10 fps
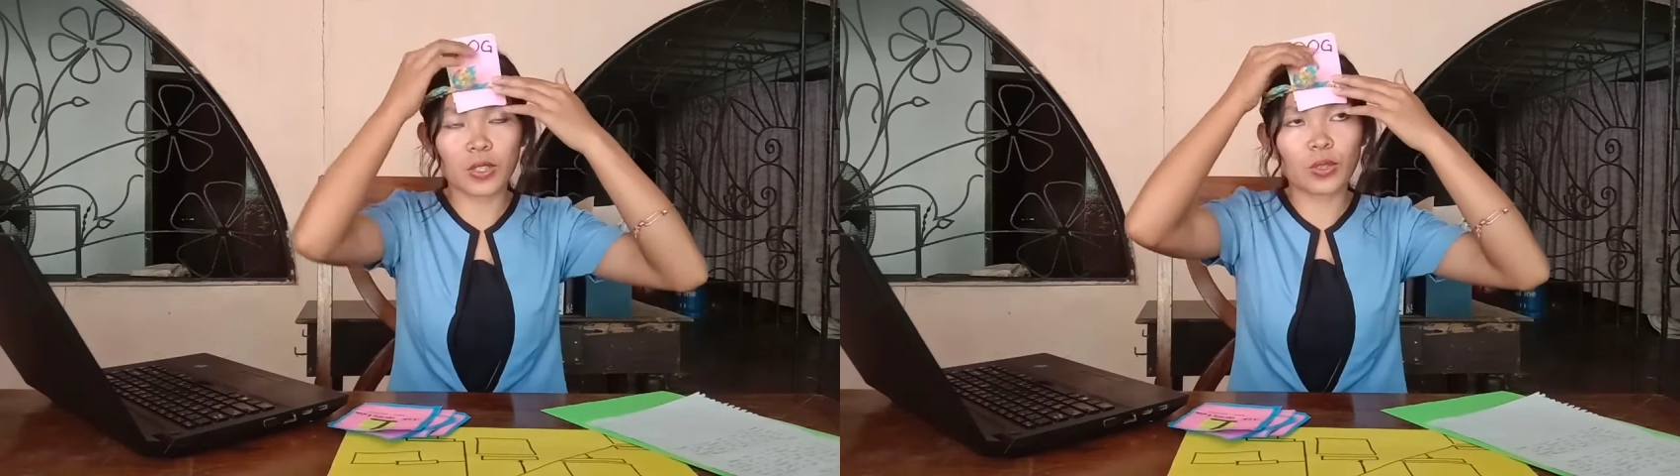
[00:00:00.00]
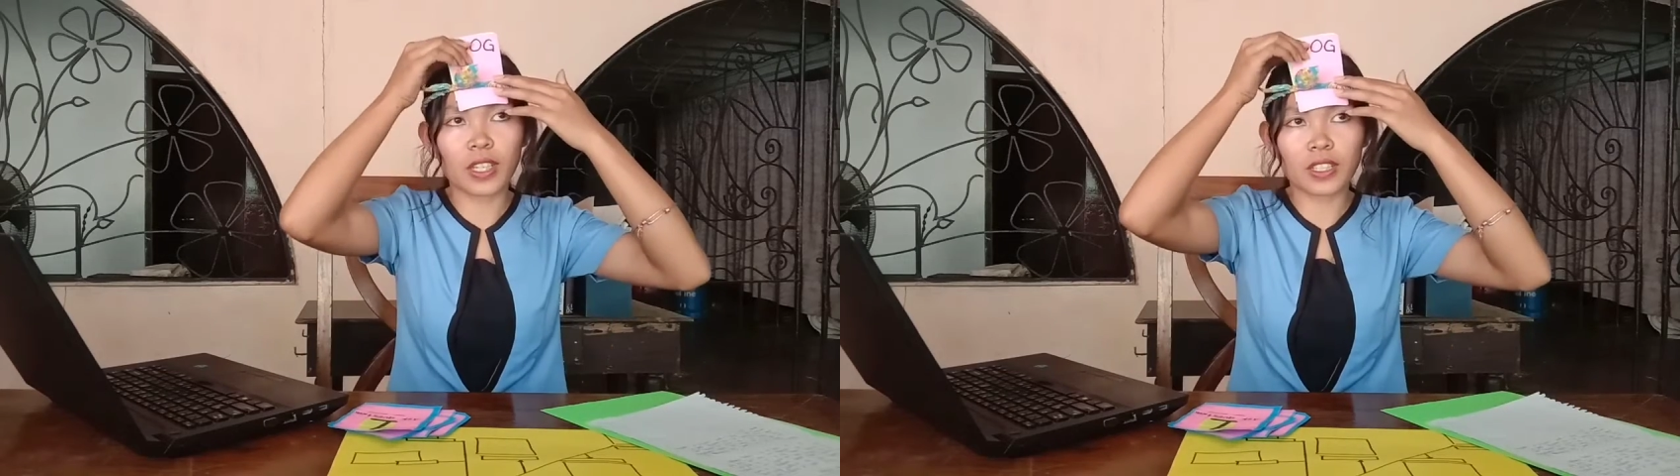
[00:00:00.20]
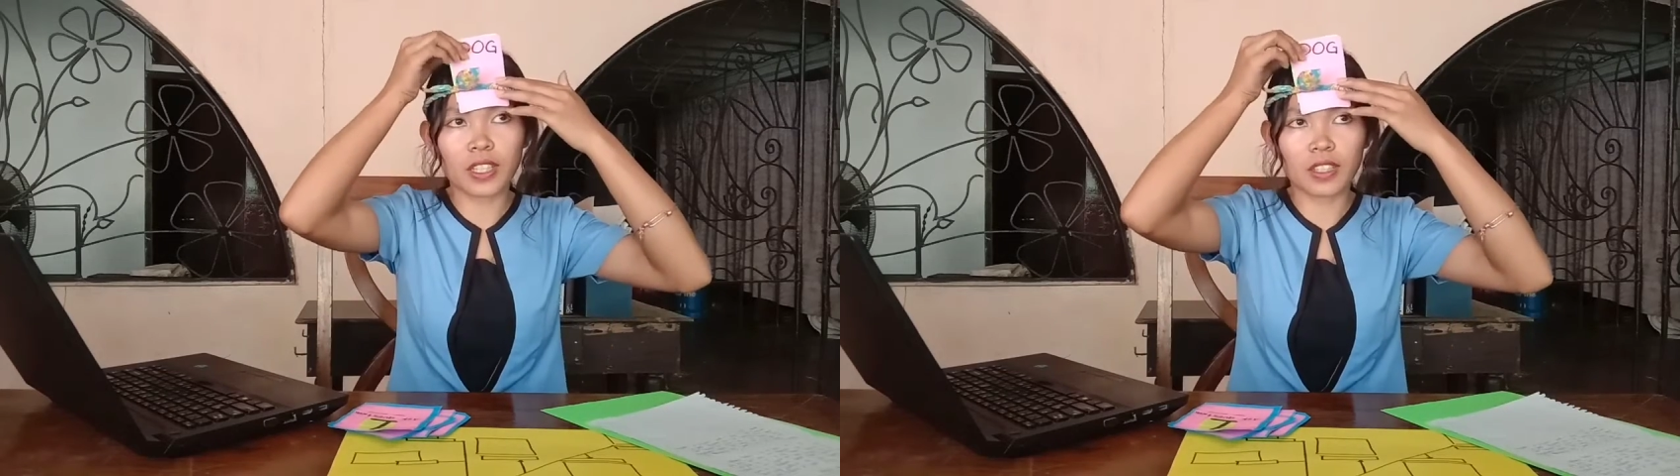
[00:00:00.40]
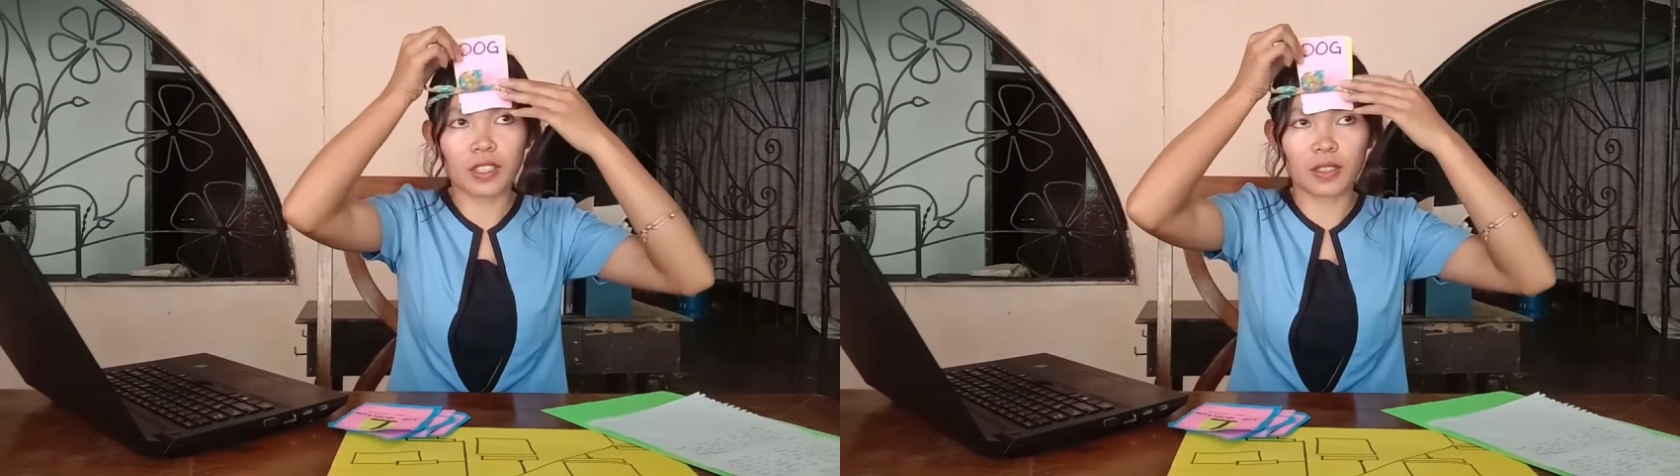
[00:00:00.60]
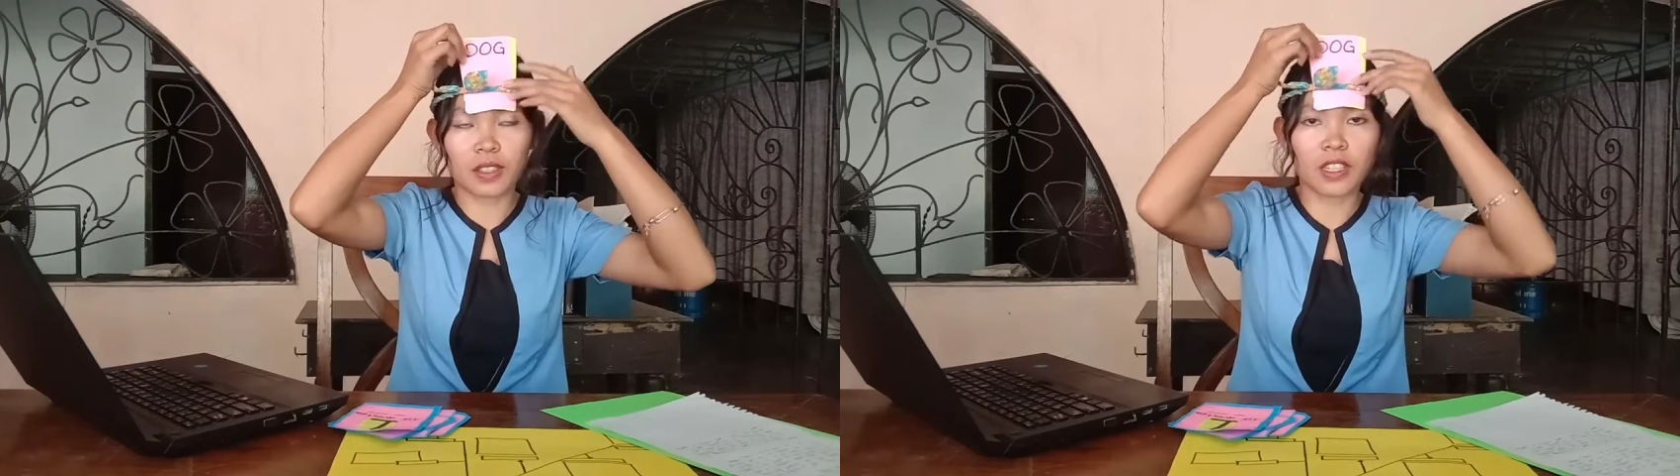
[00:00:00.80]
you can get
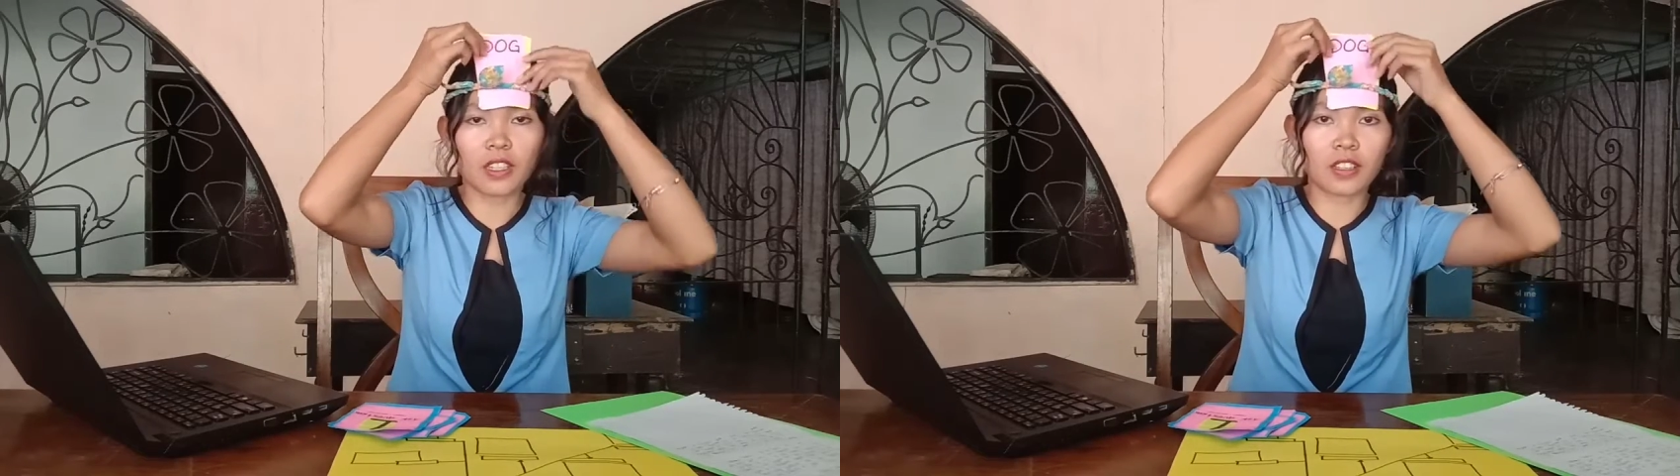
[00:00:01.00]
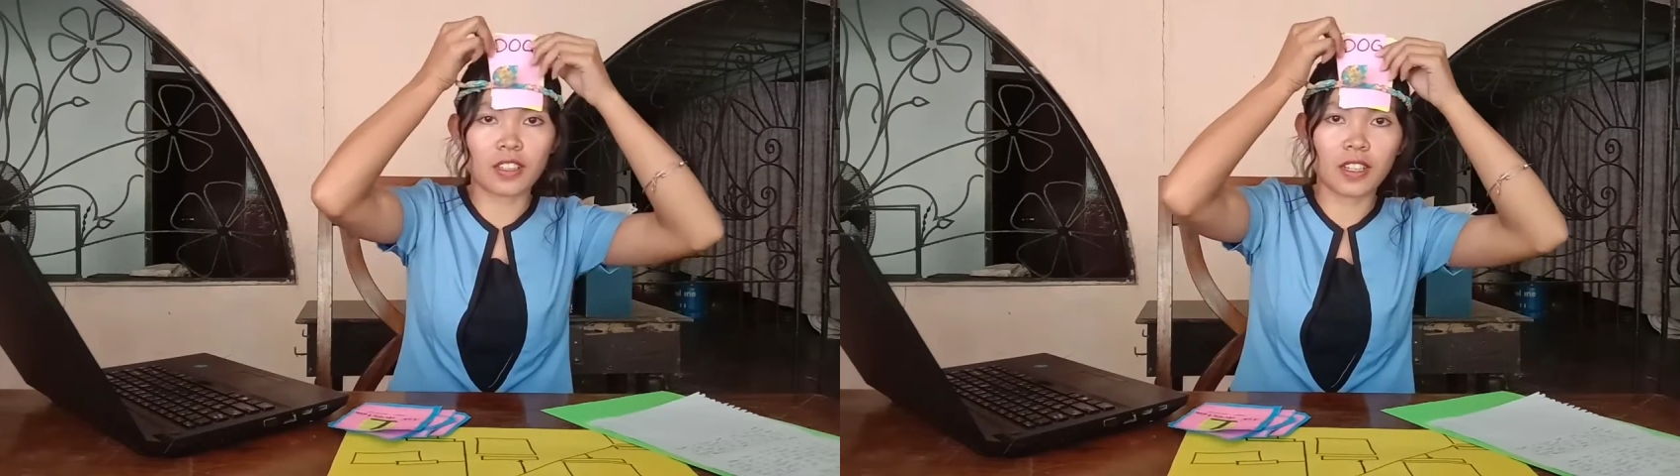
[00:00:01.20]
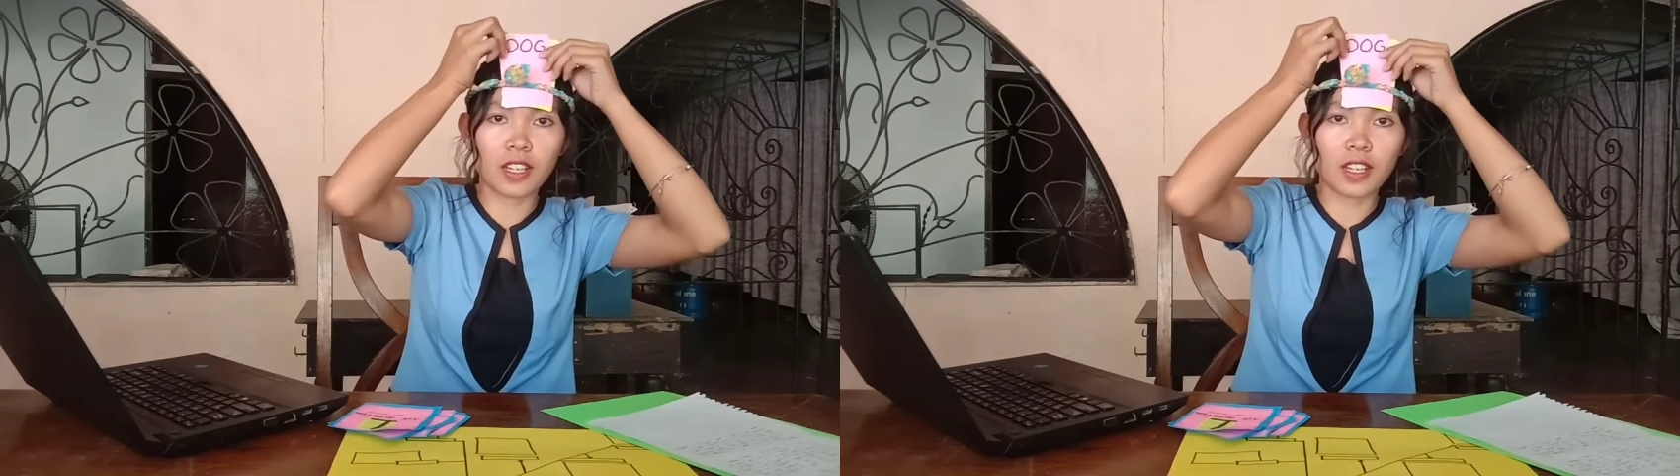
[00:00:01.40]
it here.